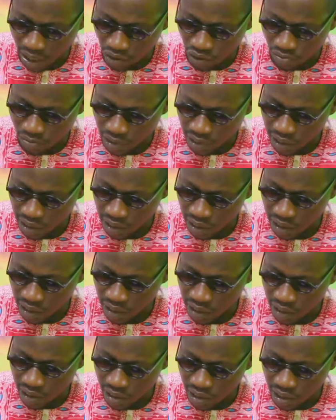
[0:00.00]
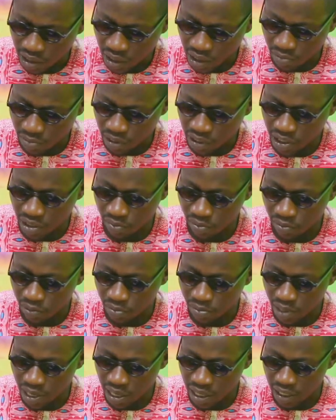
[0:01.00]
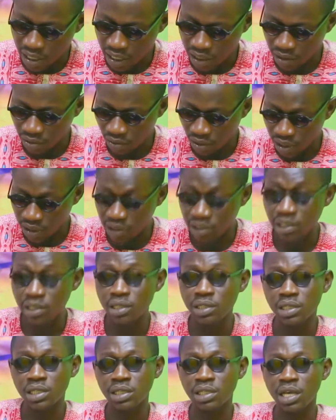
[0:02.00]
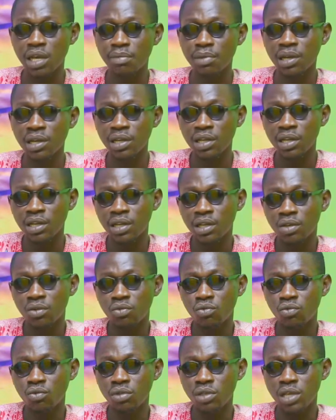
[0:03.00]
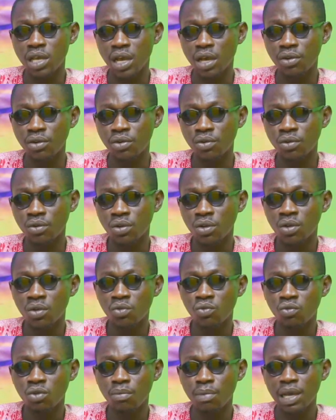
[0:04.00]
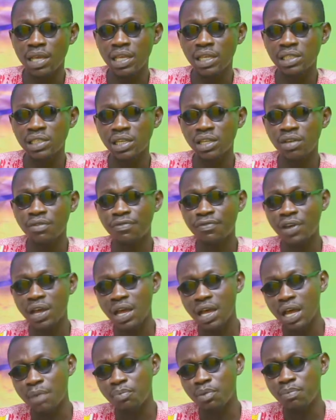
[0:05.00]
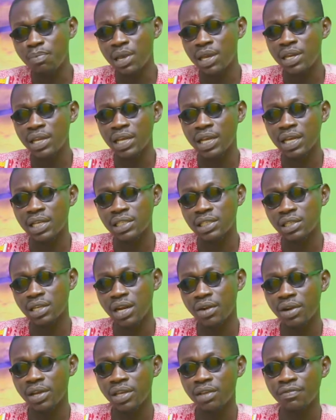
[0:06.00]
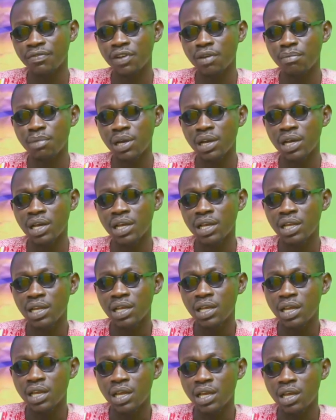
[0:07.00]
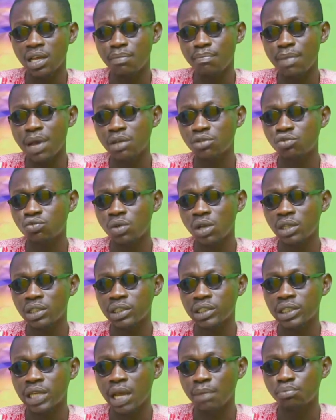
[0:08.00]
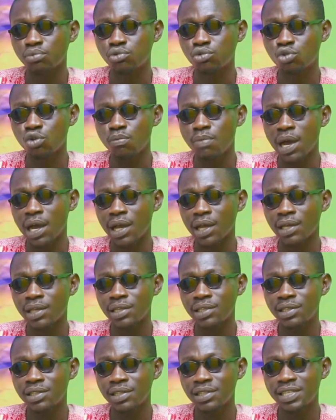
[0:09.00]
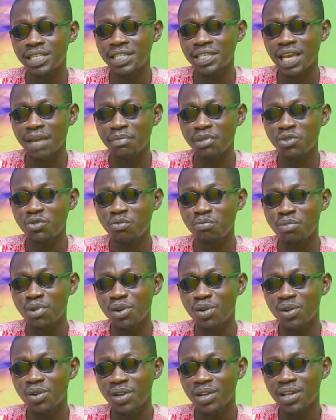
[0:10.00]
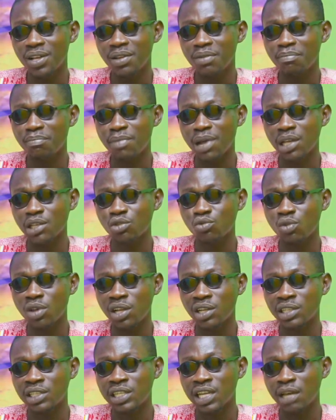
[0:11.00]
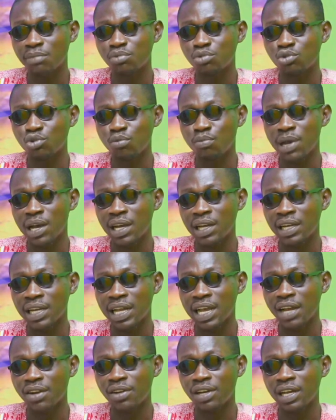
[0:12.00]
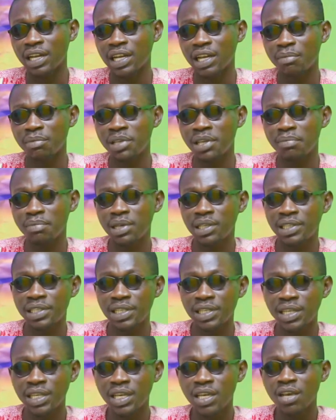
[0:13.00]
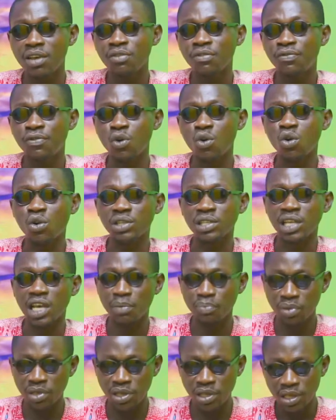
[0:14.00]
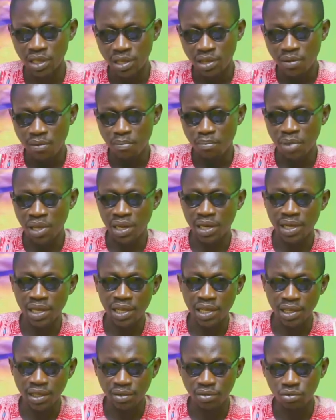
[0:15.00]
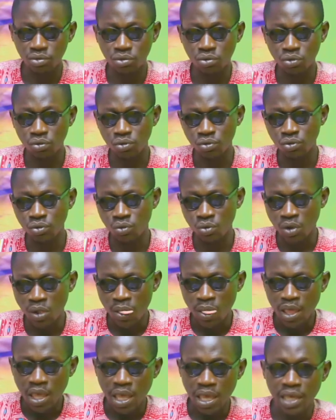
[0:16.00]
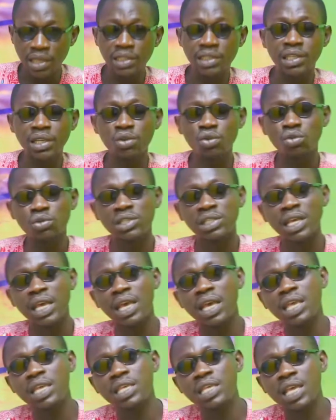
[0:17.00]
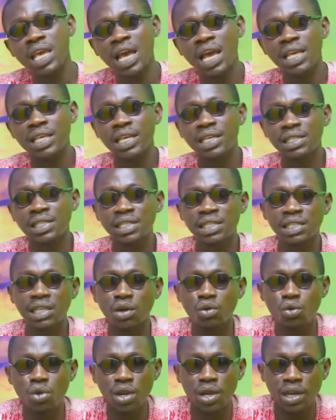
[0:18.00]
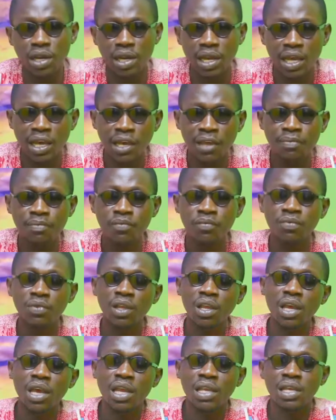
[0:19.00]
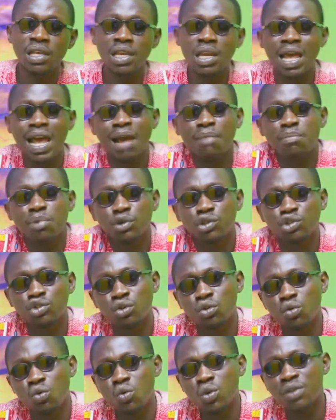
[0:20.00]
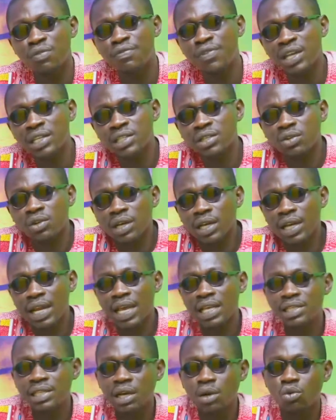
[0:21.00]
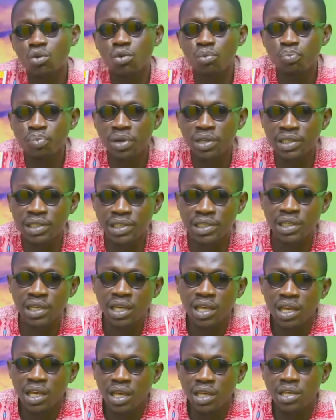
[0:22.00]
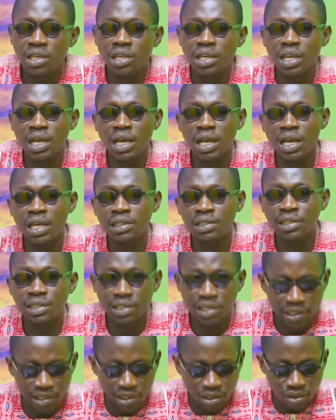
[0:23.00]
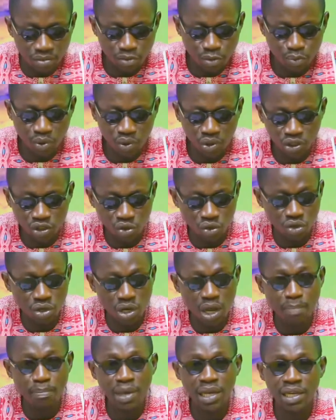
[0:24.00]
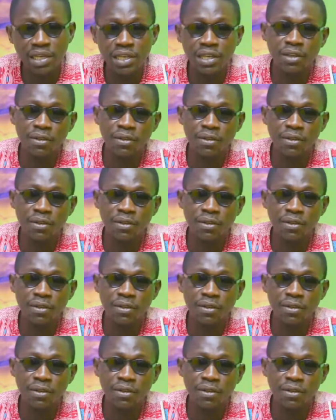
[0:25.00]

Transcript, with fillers: my keep you be a nice one. Auntie, Sister Ma, Unyano. One my young son, happy birthday, Cassinara, young farmer, Maxwell Tapsuba. It's in this Amimbo, Maxwell Tapsuba, and Canananka me a meeting. Focus, happy birthday to you. Auntie, no, say, and here, young sister Queenie now. And in abo show event organizer corporate e na entities no poncho no number ni